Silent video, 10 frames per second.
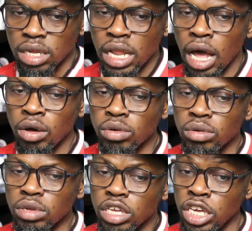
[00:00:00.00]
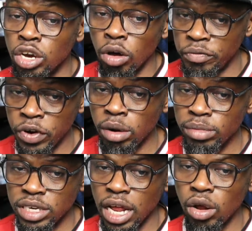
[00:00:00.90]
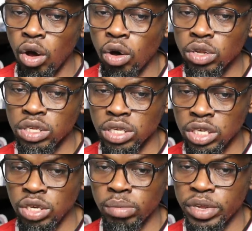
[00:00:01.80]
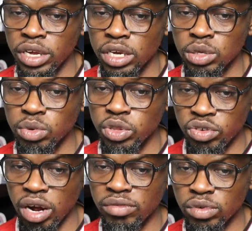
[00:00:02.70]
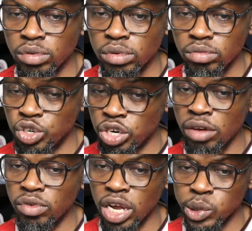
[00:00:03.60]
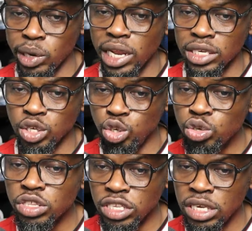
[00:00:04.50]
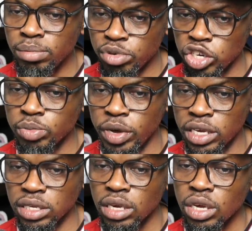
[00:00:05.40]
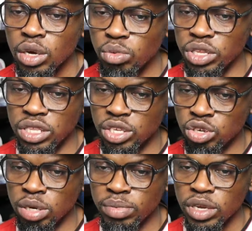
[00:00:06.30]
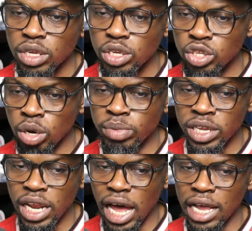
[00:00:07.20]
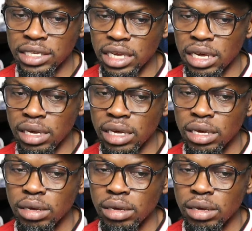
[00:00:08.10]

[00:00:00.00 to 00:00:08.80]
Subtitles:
Now, he confirmed that all the senior players will travel as well as youth team prospects, with the trip doubling as a